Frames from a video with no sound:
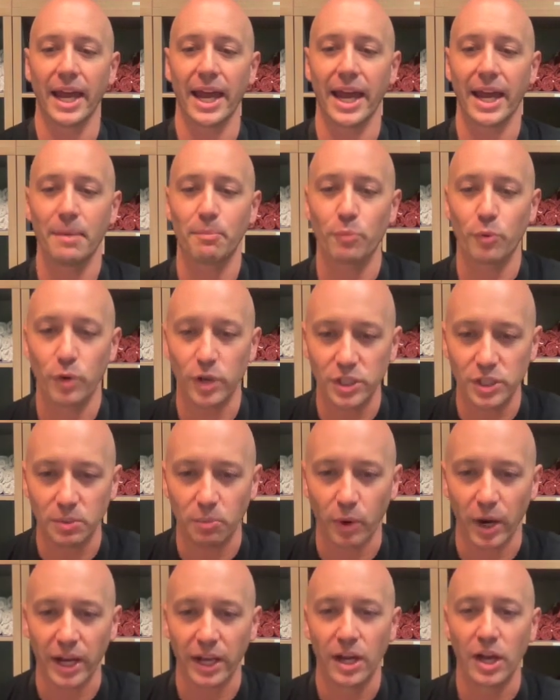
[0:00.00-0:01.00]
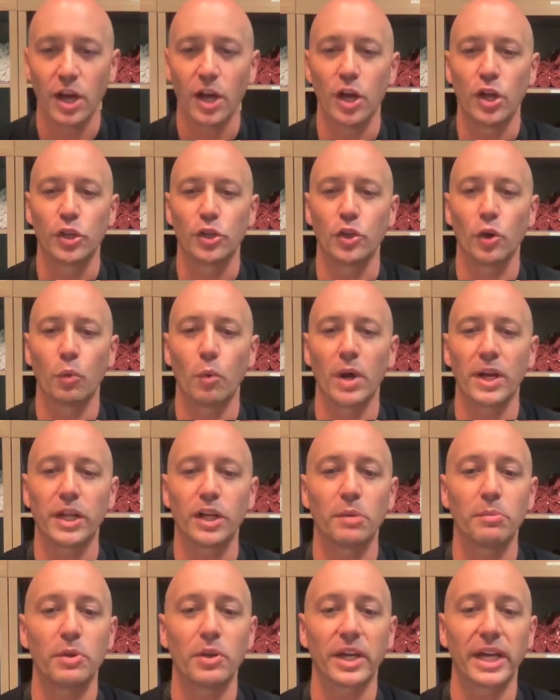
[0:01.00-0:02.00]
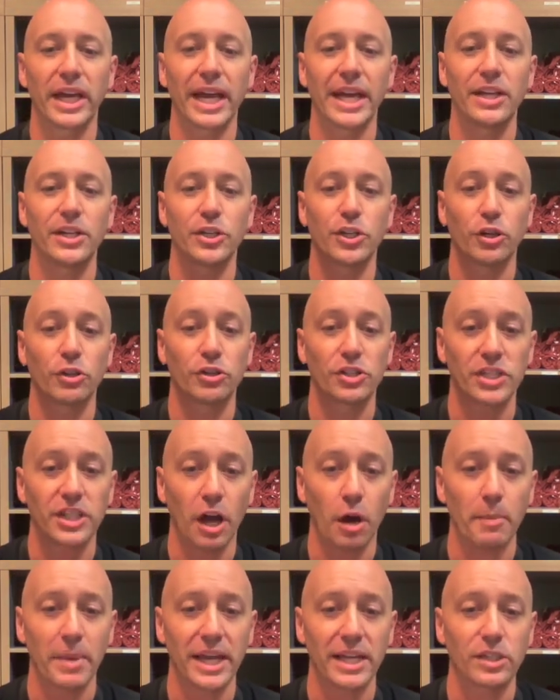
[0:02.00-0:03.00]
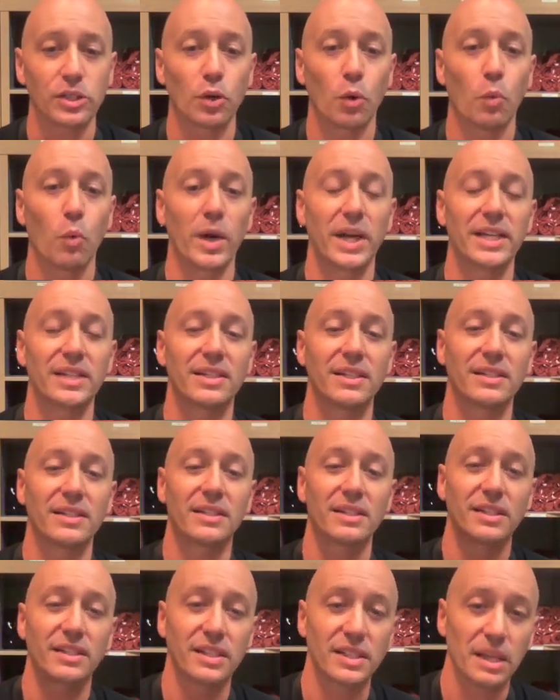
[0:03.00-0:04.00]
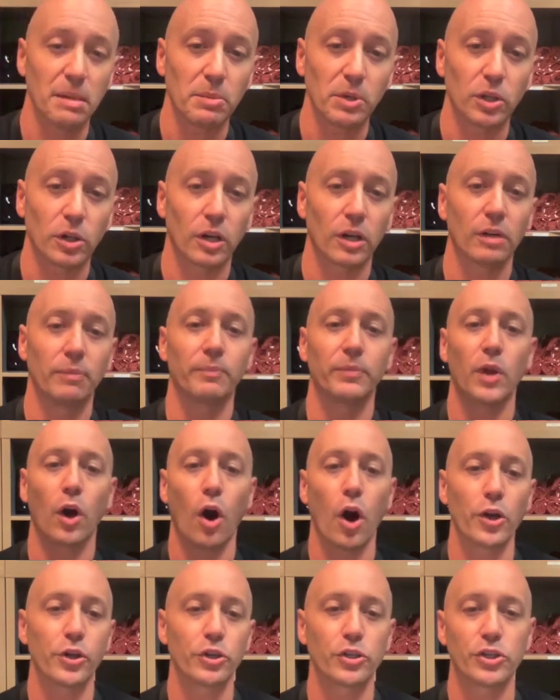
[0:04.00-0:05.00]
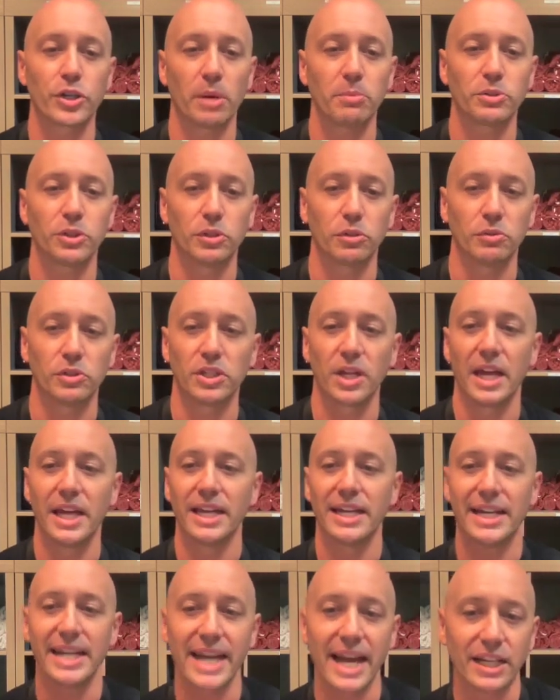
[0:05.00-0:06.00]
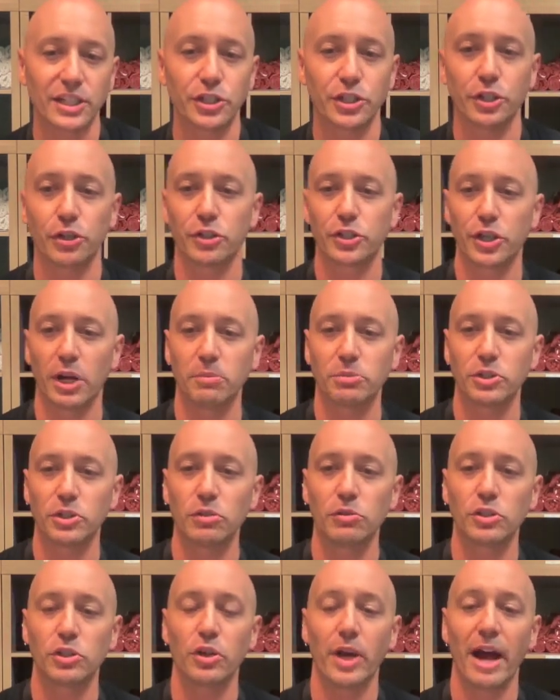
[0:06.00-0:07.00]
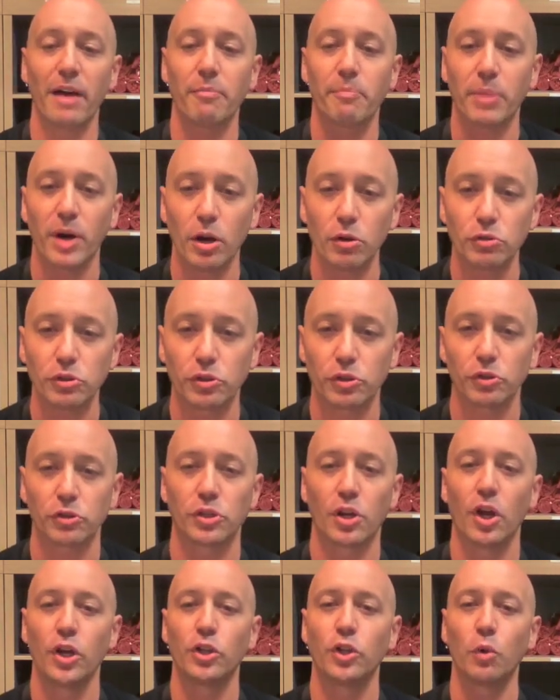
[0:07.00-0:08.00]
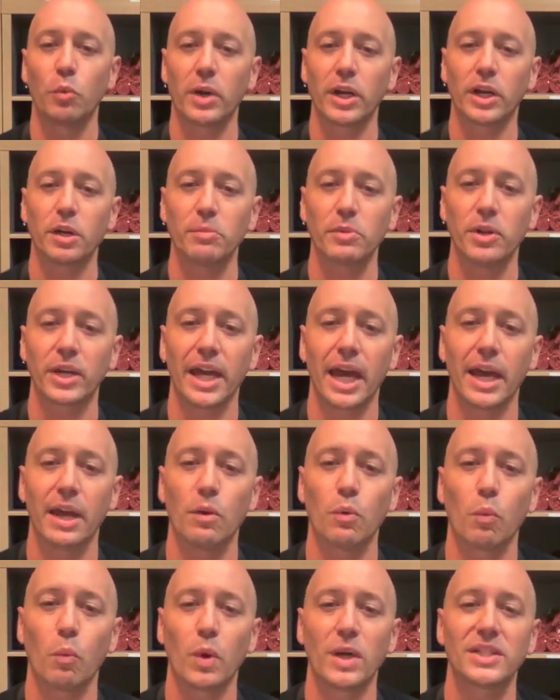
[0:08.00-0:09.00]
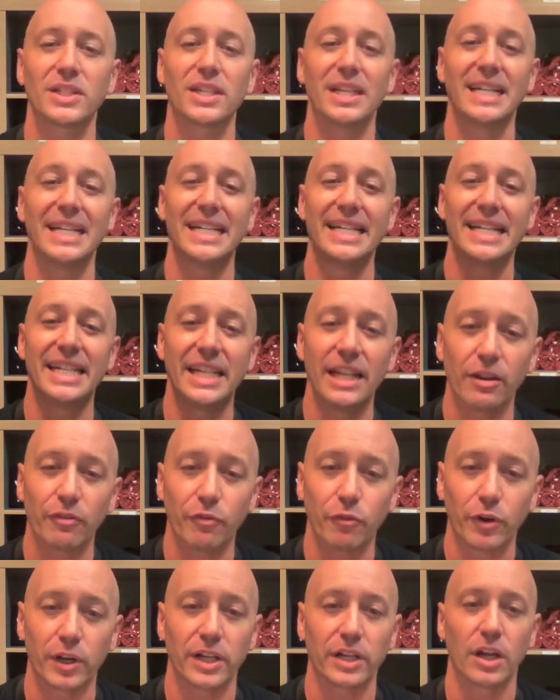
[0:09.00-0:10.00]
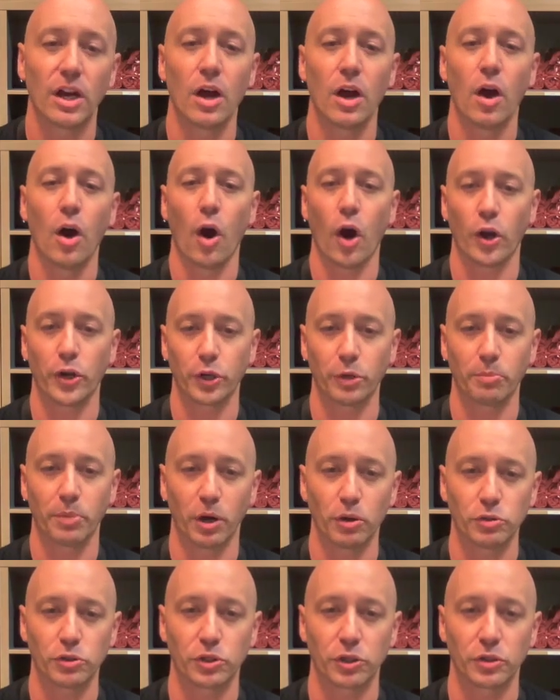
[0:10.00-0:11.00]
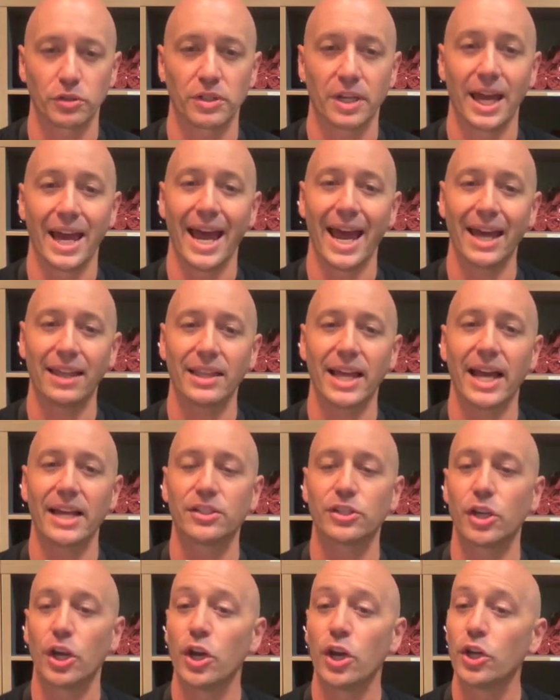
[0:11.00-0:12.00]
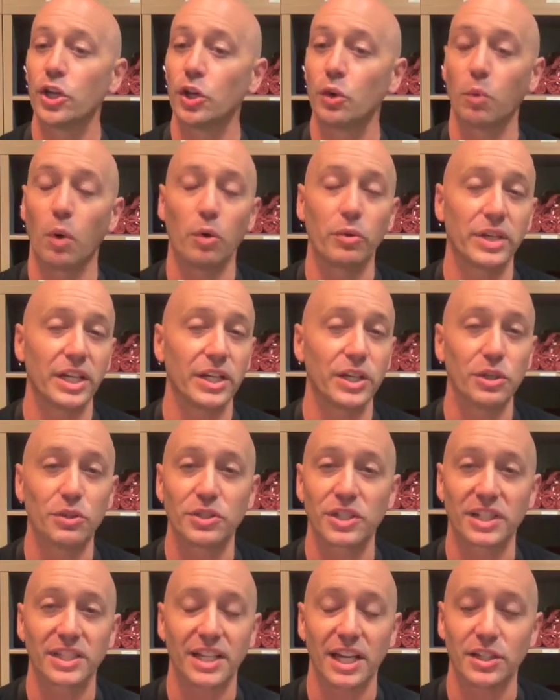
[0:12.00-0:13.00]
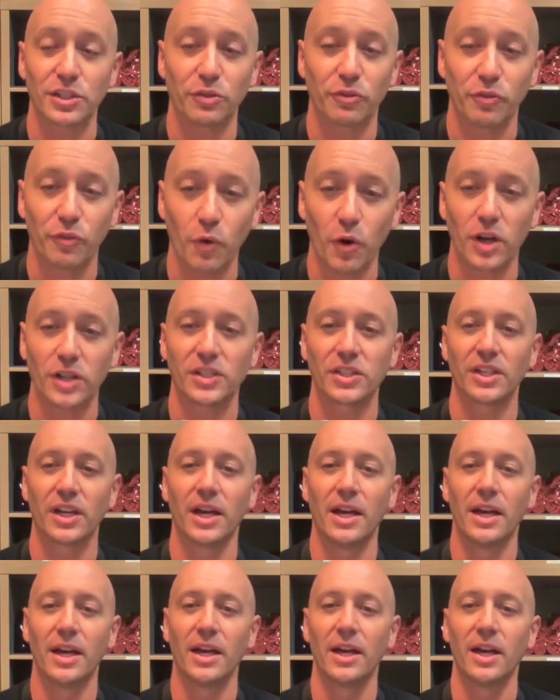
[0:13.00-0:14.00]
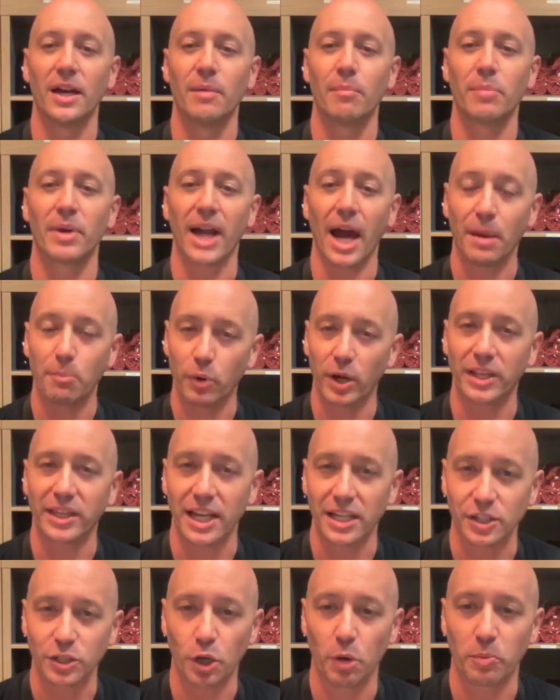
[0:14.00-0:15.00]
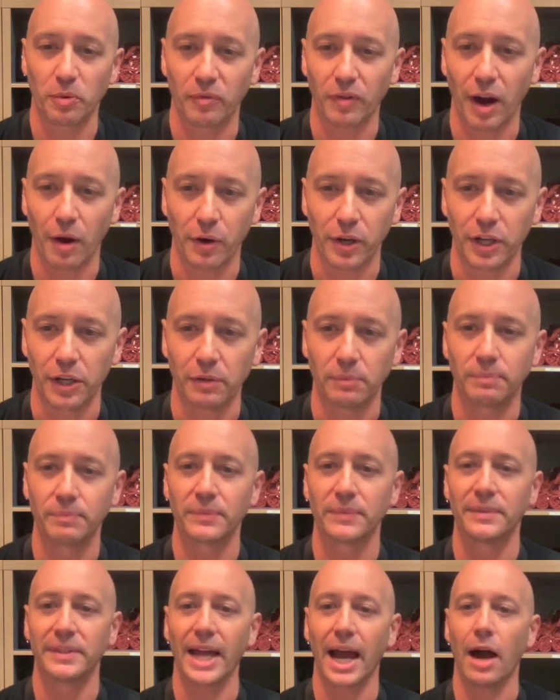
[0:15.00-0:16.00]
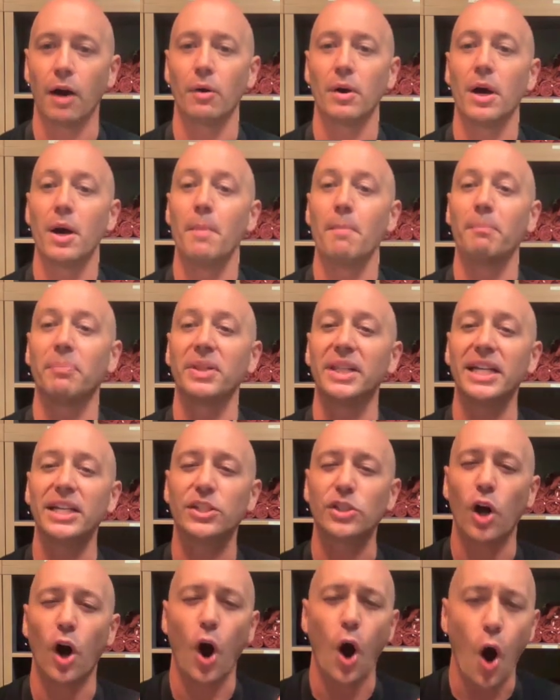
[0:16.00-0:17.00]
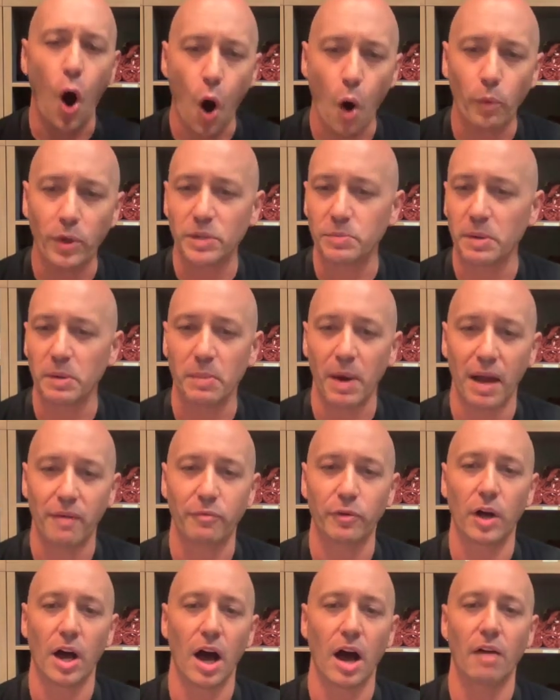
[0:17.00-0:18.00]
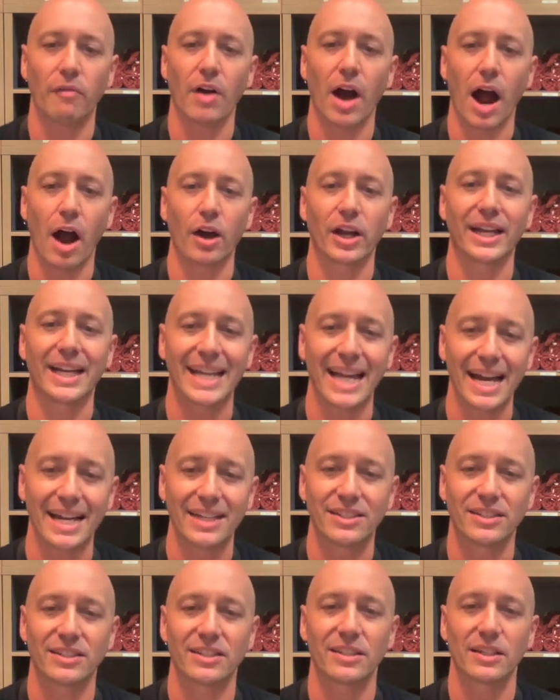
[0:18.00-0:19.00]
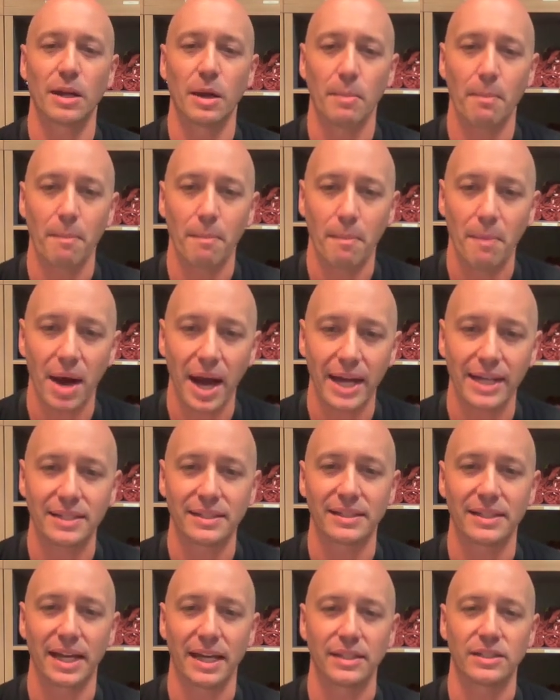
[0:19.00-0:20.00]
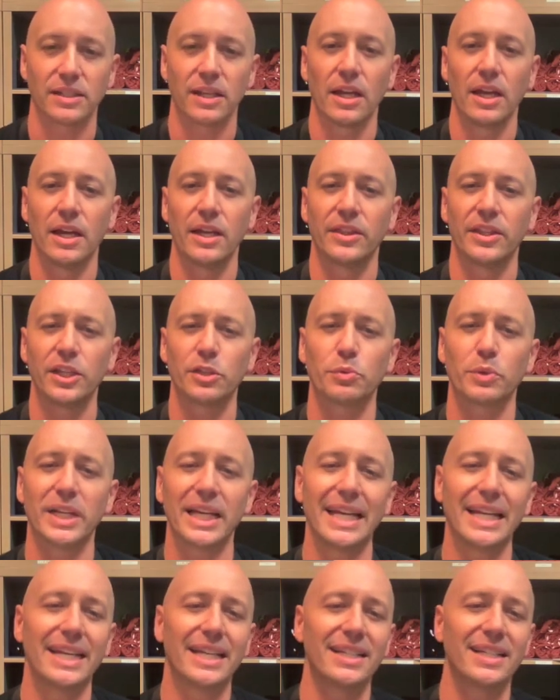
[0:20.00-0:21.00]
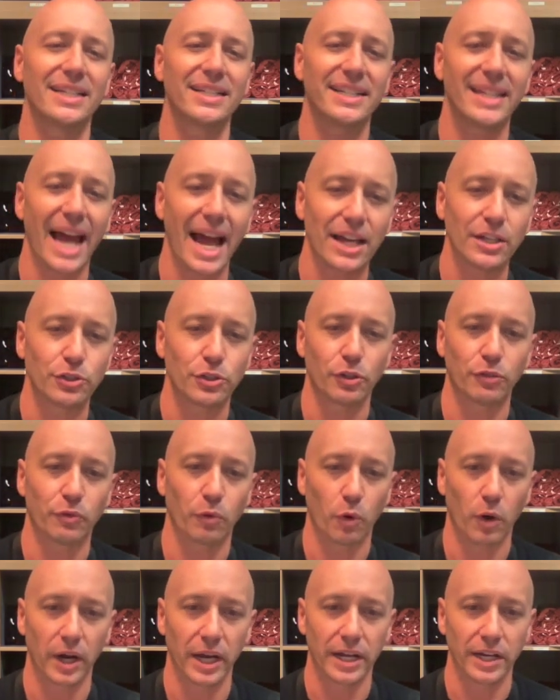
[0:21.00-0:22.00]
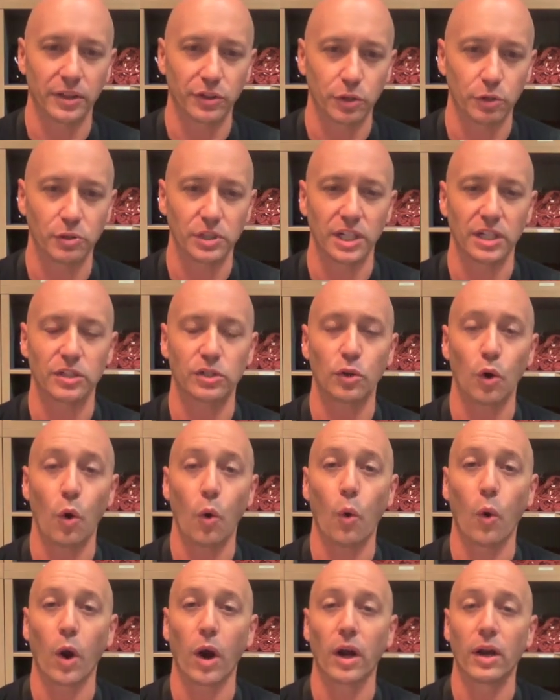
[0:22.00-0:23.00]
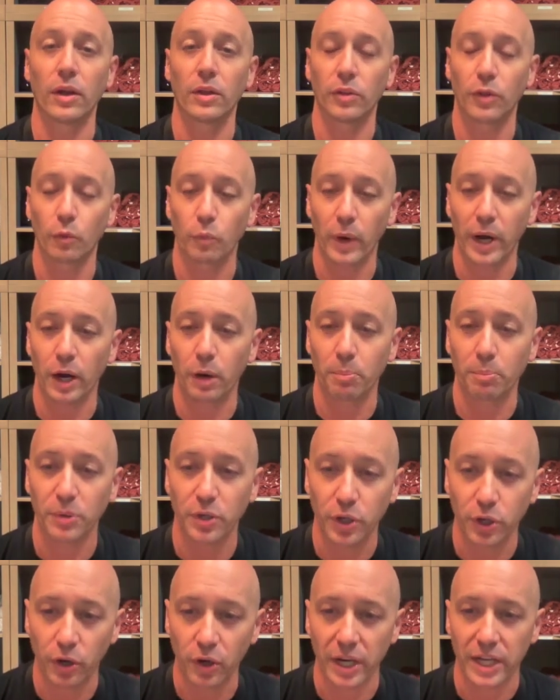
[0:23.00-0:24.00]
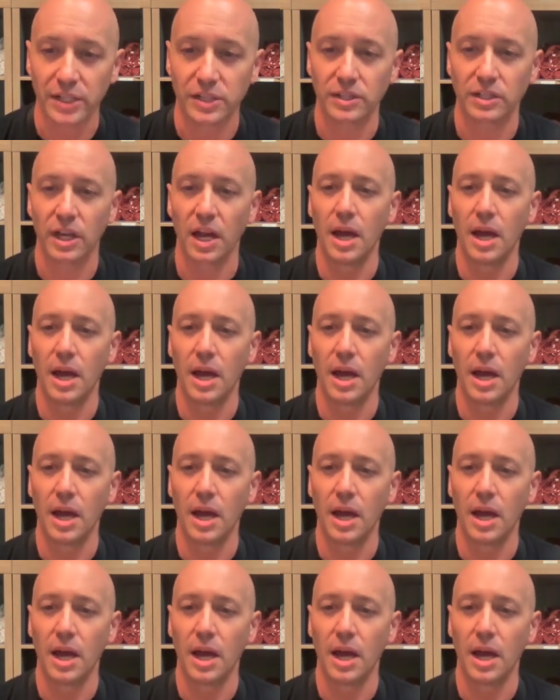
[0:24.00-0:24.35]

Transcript: And Prison Break, you'll want to communicate to your cellmates what is similar on your jumpsuits. Next to your jumpsuits, you have posters. You'll want to communicate what's different on your posters. And last, you won't need to use excessive force, but I'd break that soap if I were you. Now, please always be mindful of our guests' mindsets. This would end in disaster for an enthusiast or the rare purist.